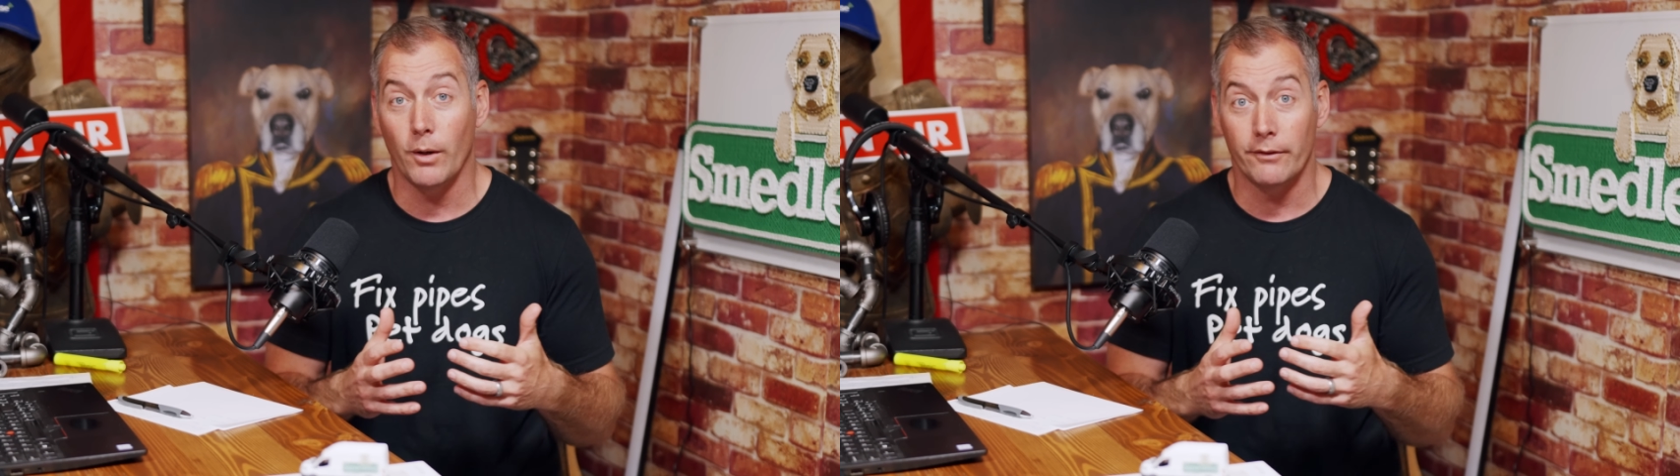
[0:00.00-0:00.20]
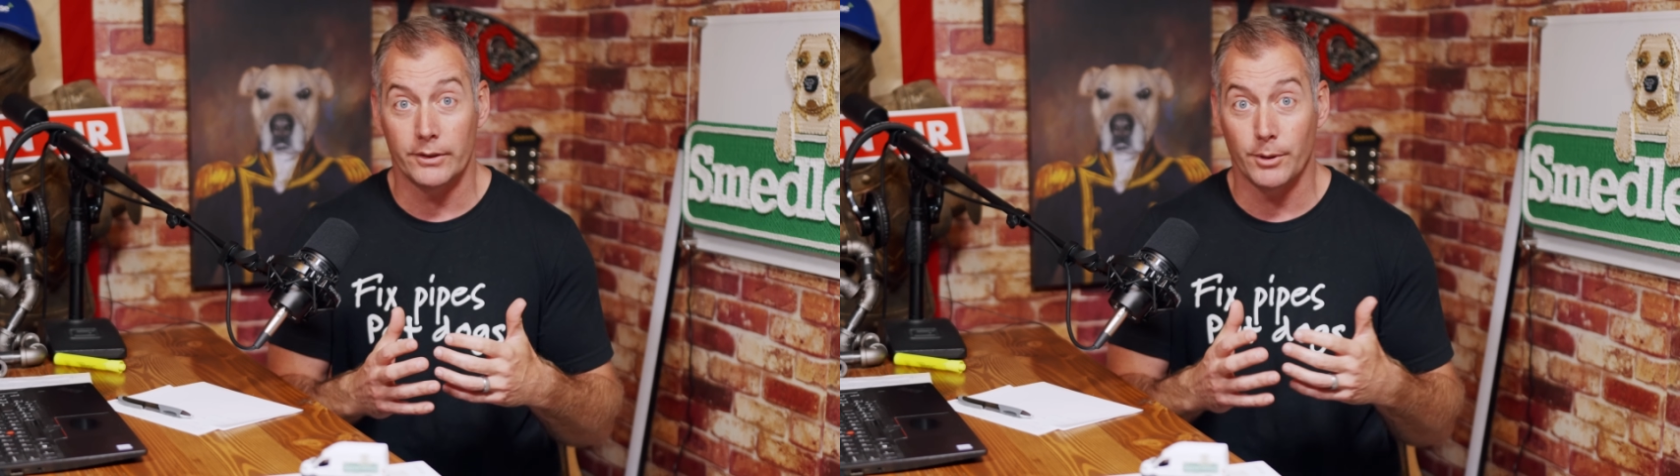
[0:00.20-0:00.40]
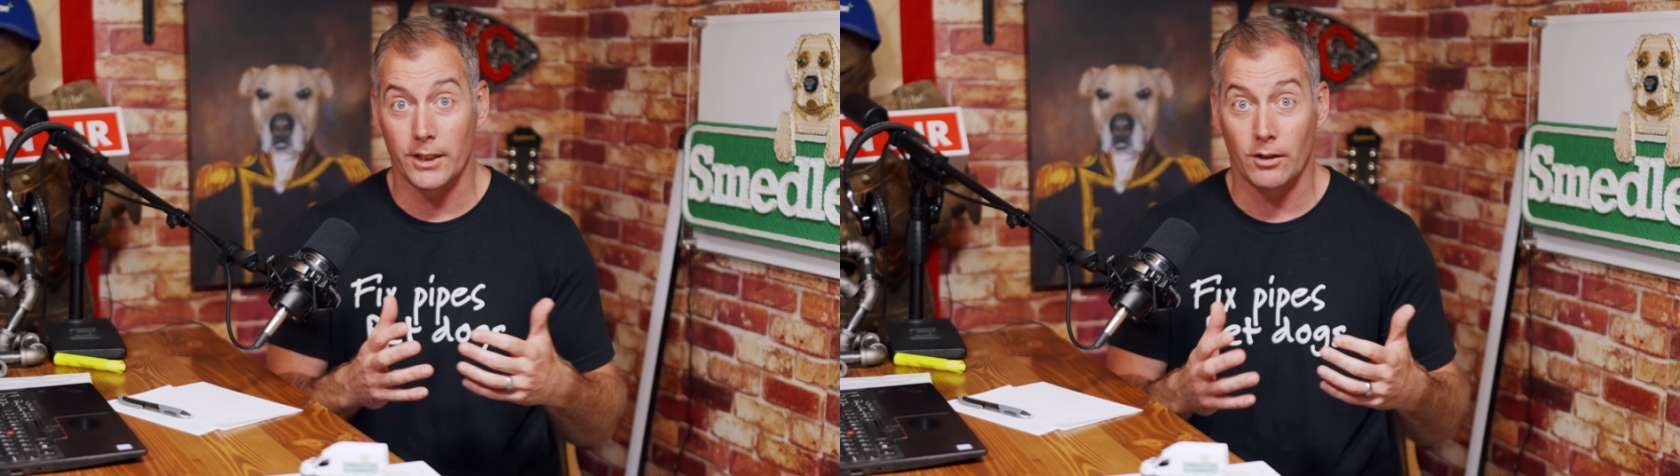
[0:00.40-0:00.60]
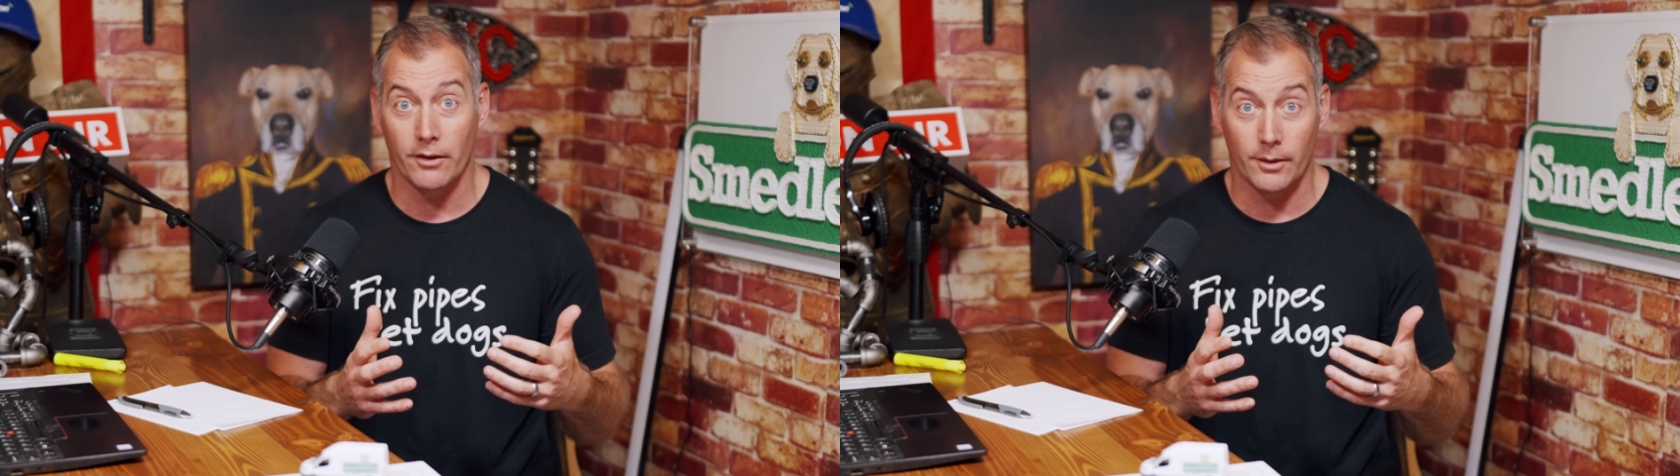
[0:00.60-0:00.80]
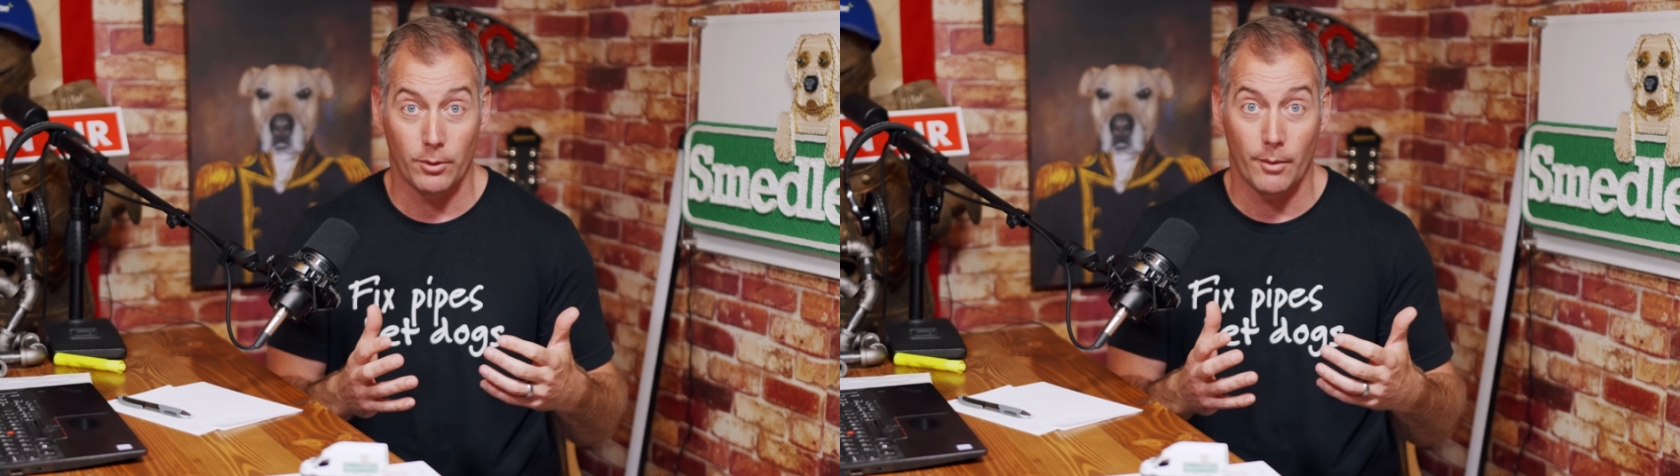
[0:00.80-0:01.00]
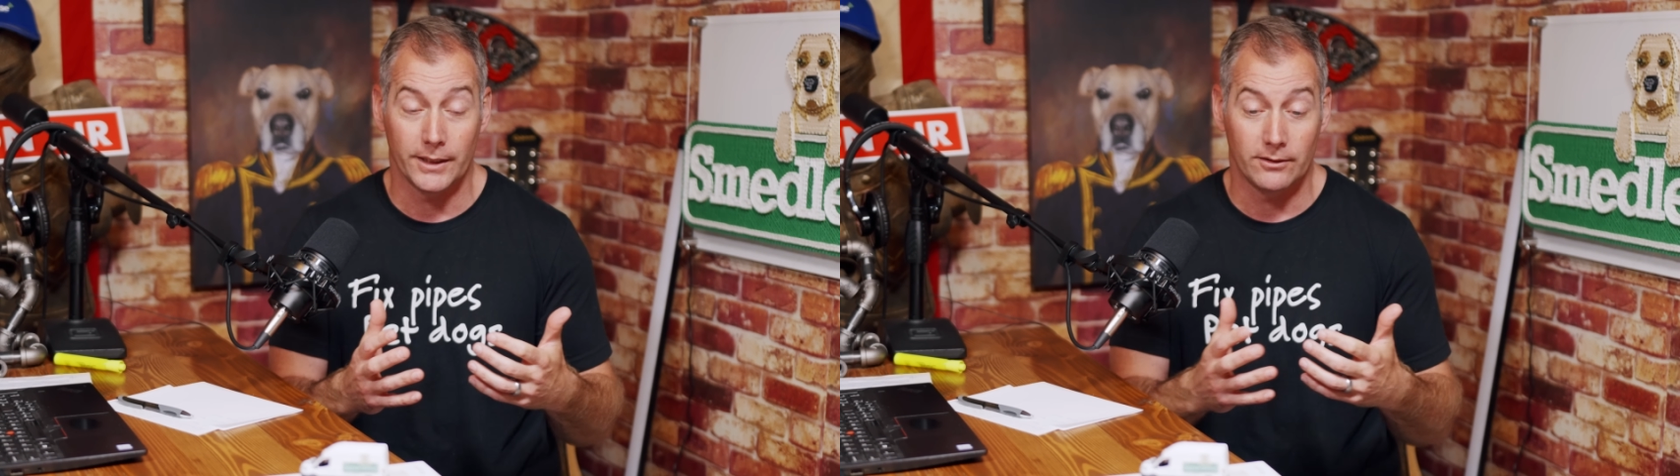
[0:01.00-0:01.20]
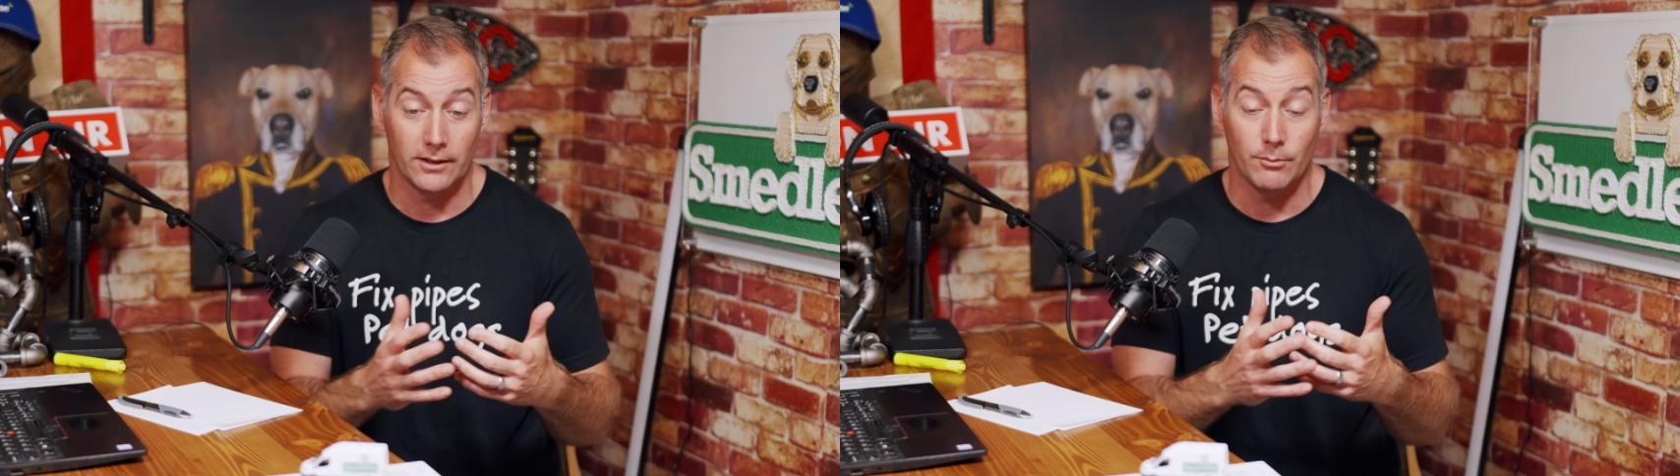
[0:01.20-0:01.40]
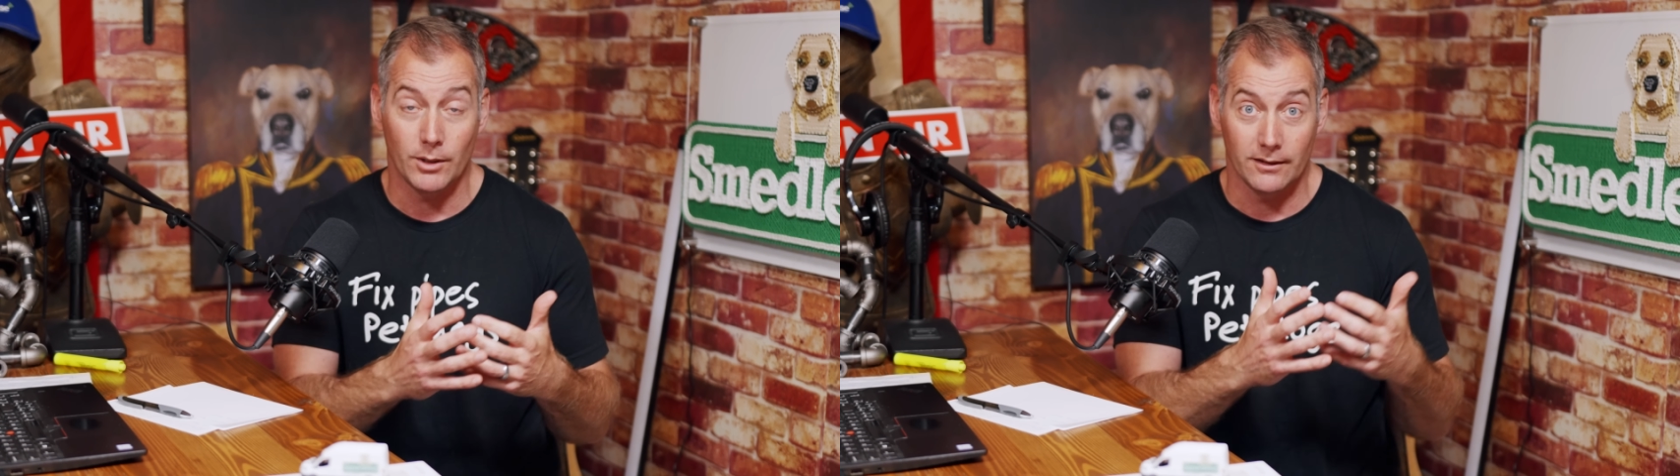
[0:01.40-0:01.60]
everybody on the plumbing
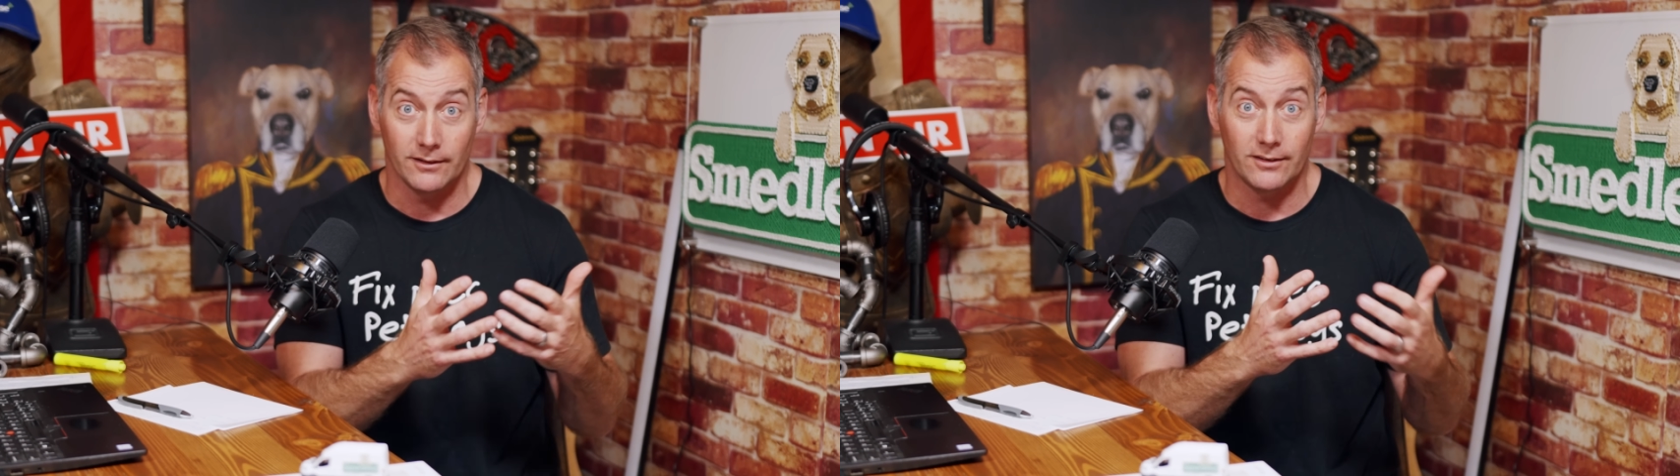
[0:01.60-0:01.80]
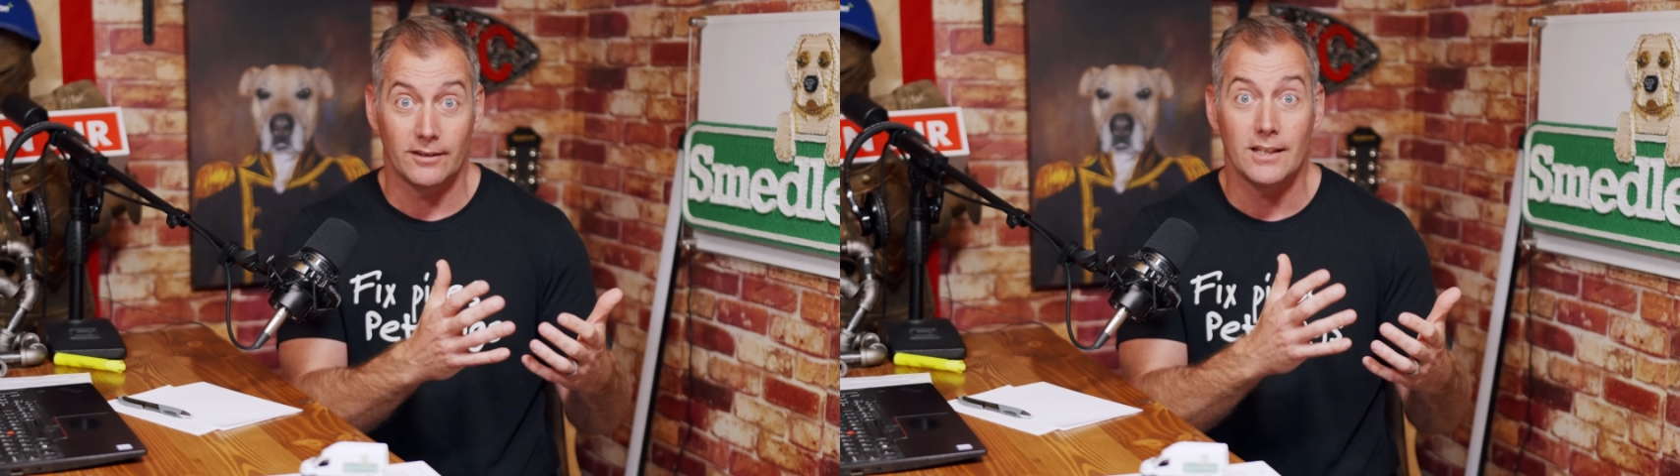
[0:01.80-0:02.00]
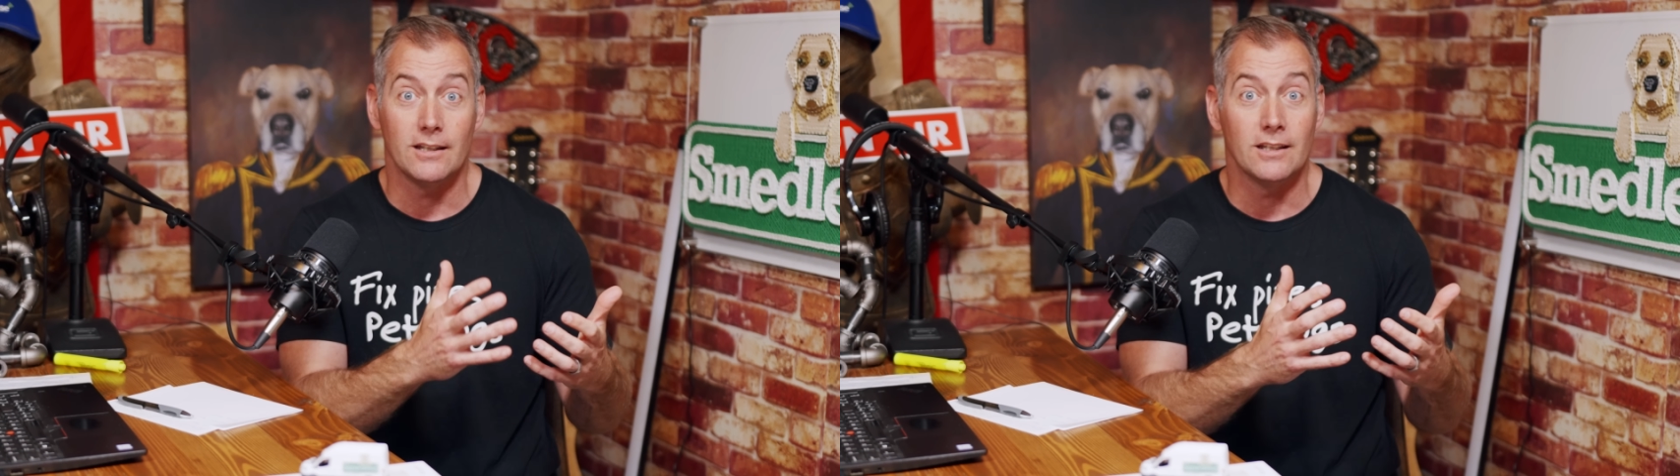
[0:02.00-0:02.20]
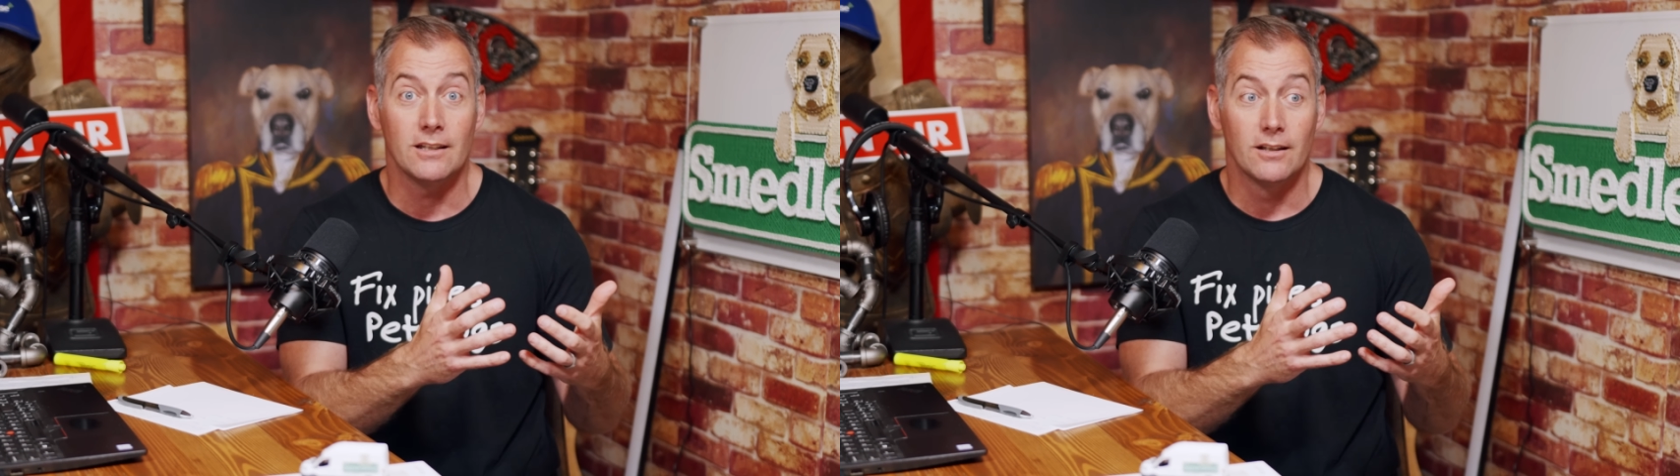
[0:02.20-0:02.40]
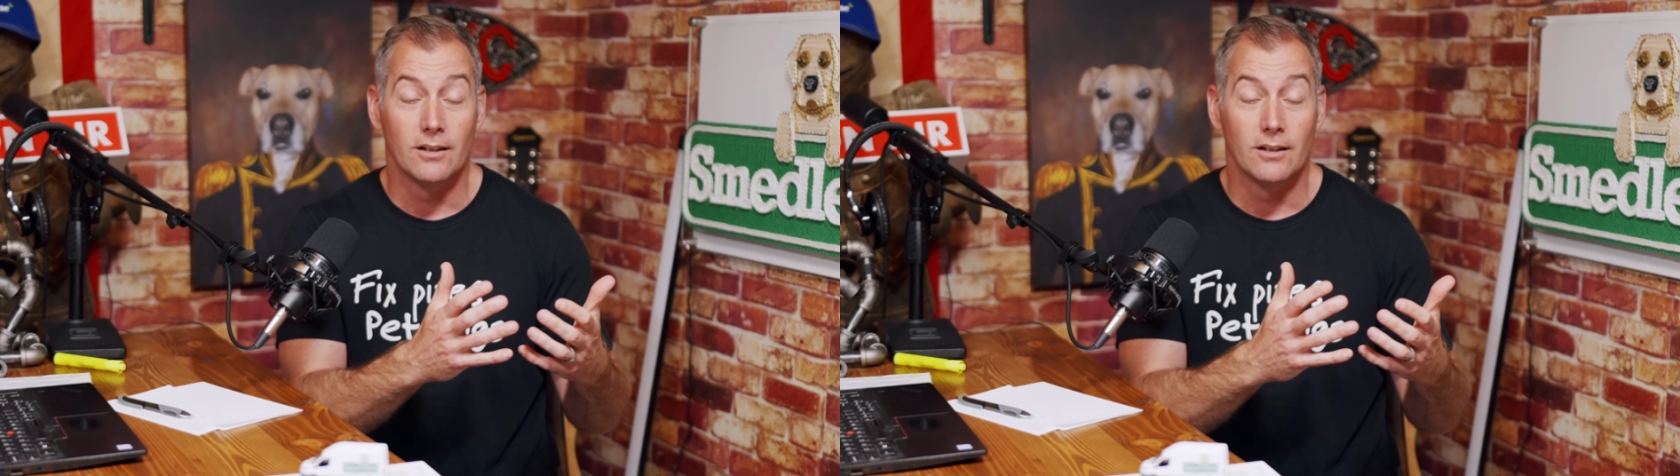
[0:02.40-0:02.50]
team can see